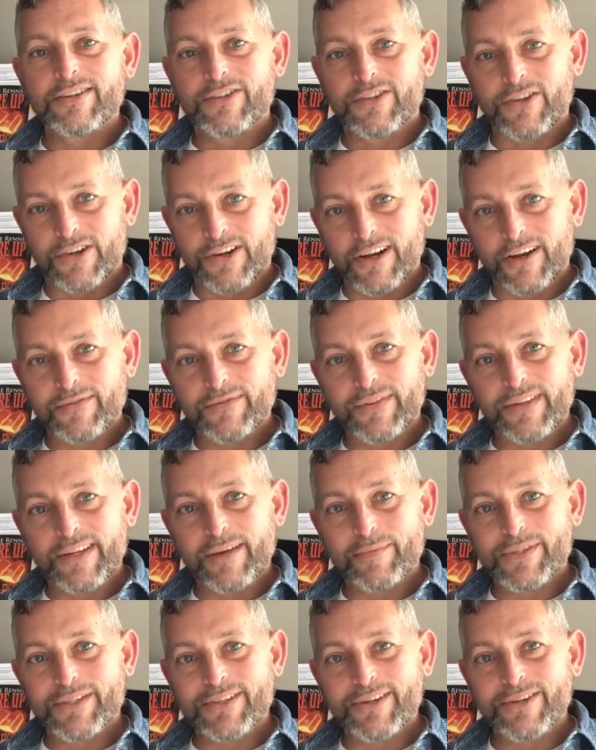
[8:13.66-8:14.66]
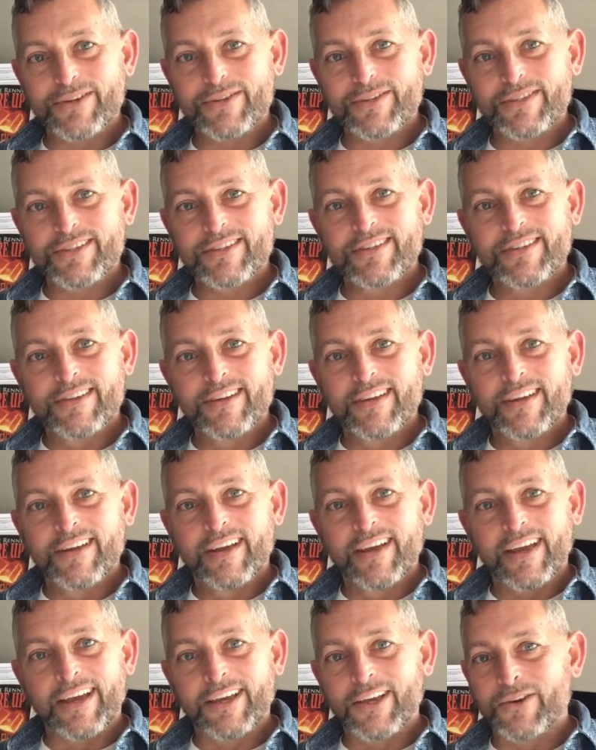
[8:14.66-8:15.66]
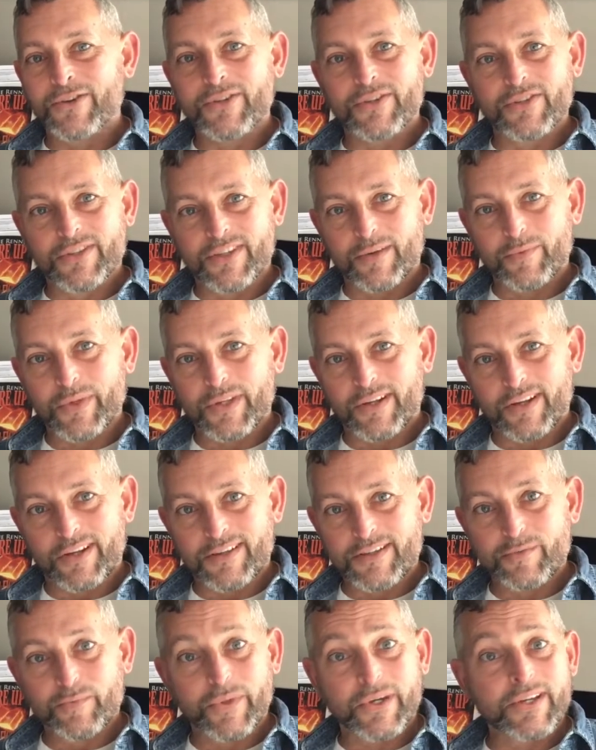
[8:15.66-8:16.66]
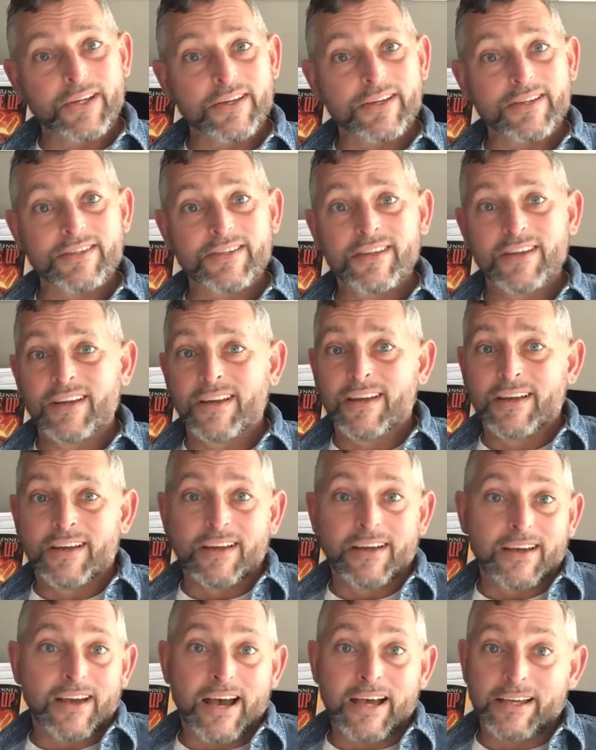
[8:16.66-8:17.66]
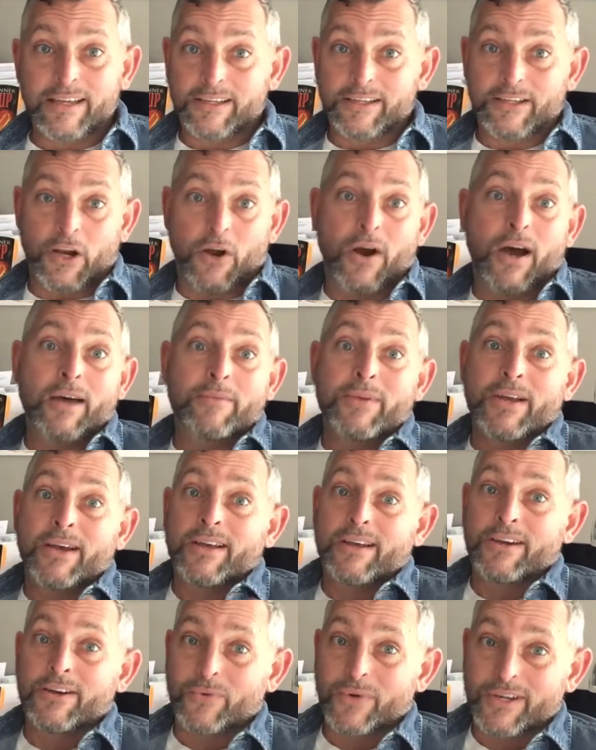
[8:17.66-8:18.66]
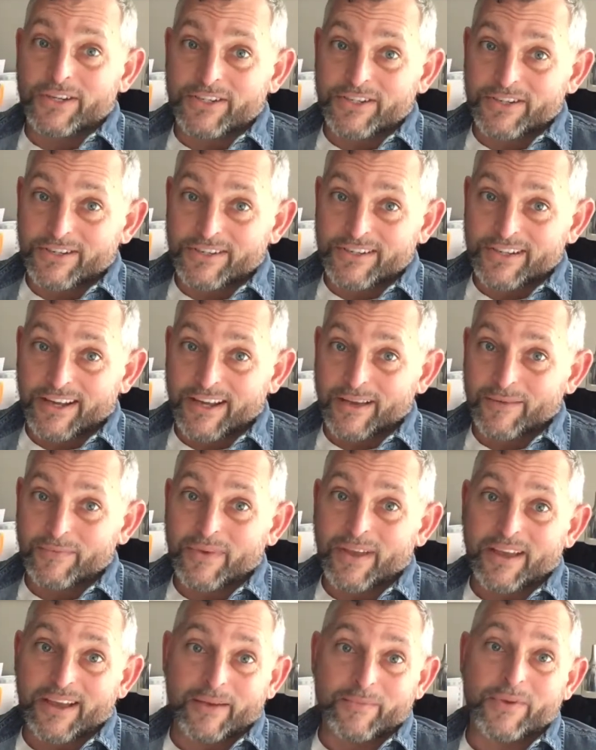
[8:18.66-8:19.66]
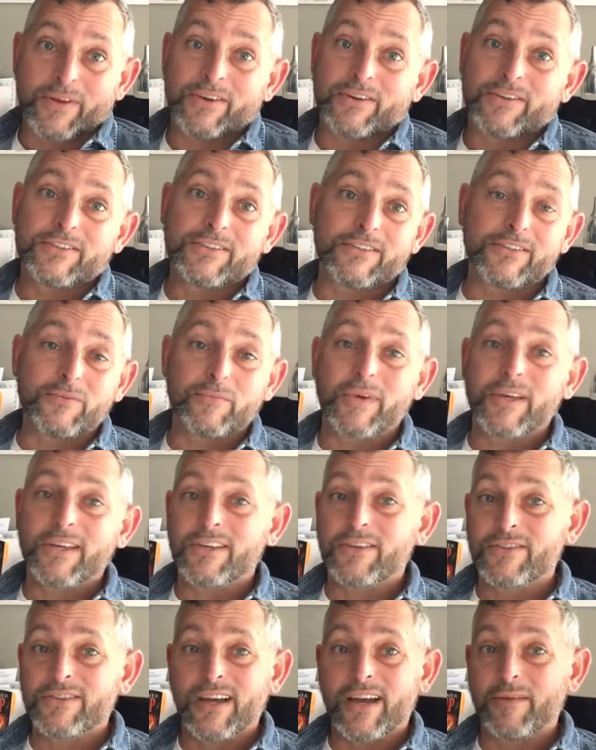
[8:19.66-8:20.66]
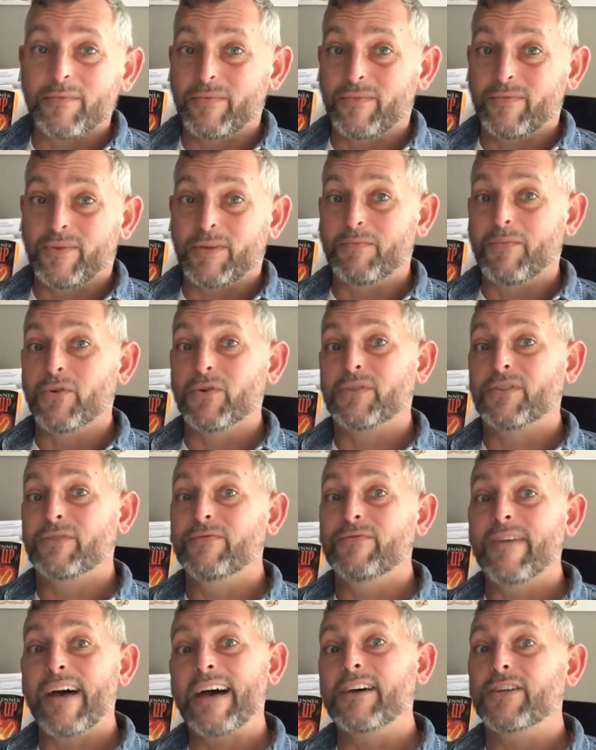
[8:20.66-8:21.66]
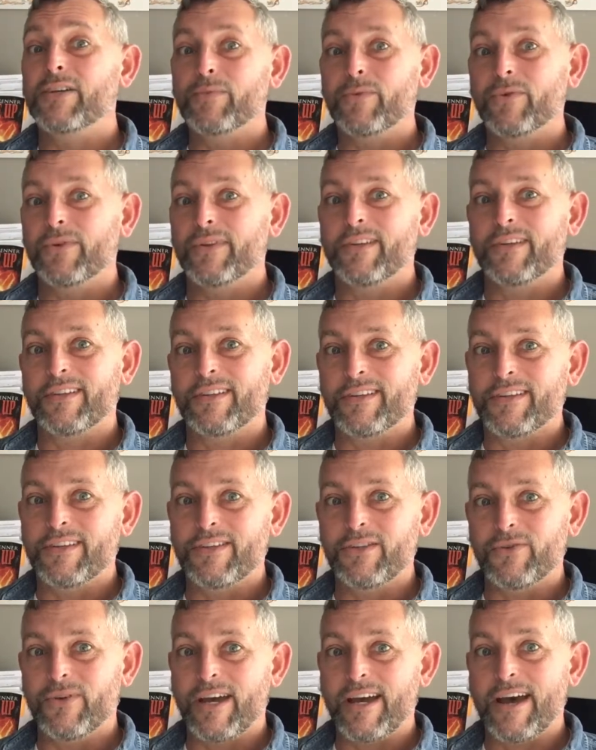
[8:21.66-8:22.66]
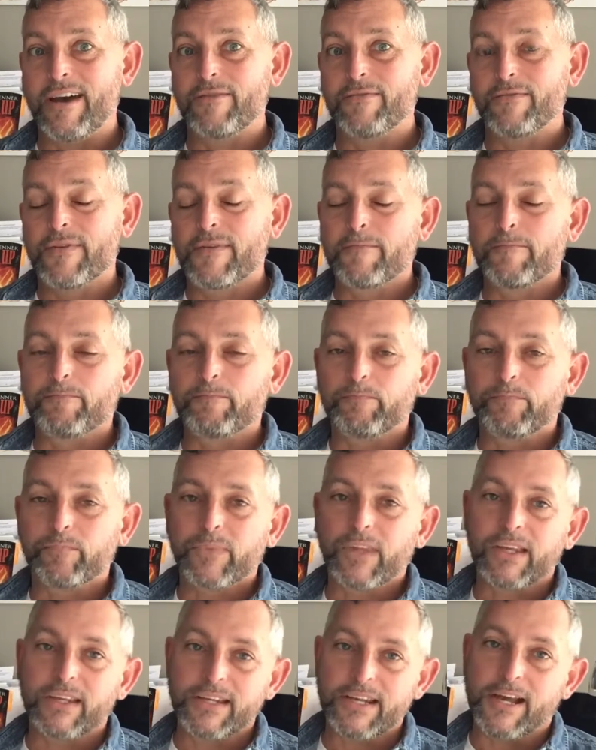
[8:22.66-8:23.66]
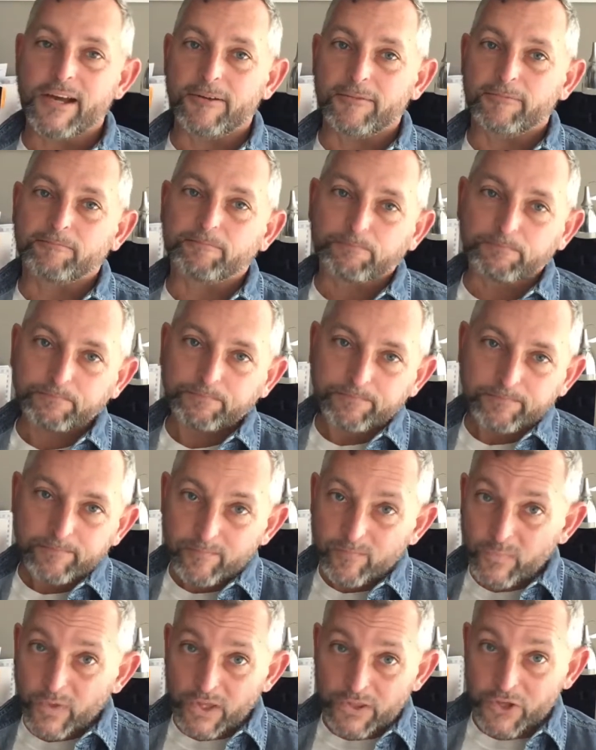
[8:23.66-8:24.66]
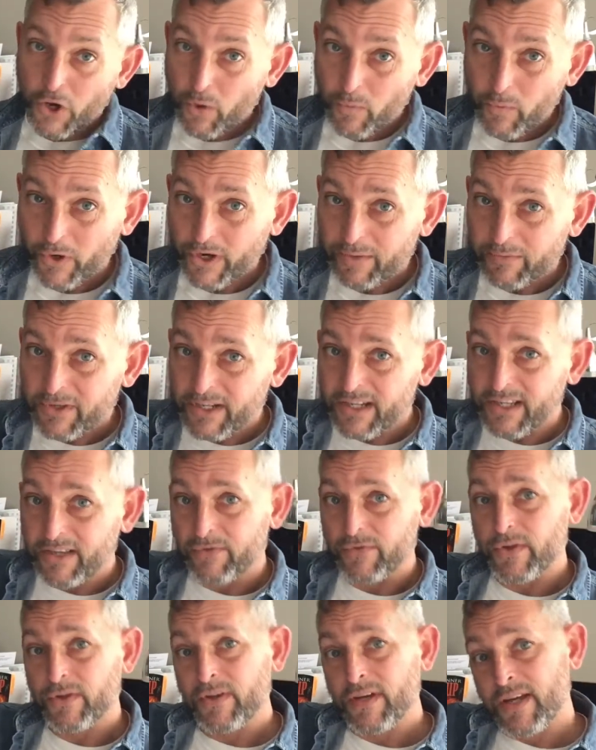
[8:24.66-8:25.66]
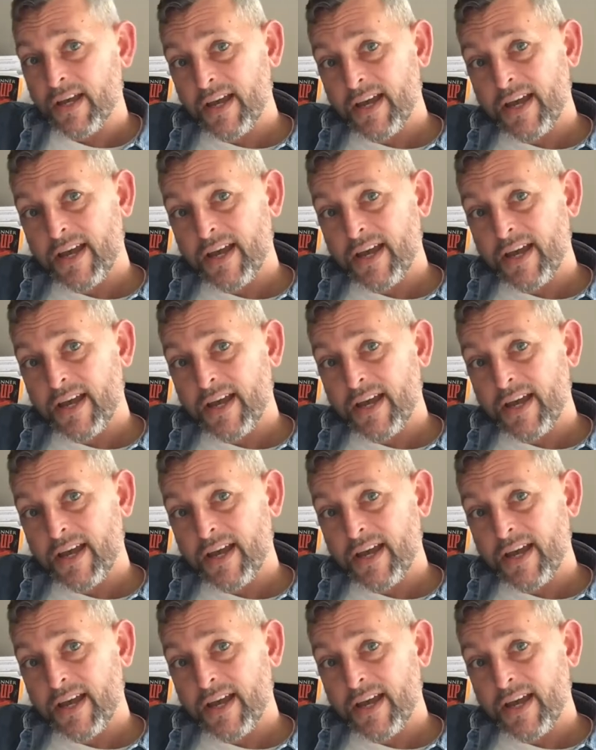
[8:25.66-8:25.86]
turn off the episodes and go do something else, because I'm not here to waste your time. I'm here to make your time the most valuable thing that you have. Now, the homework I'm going to give you,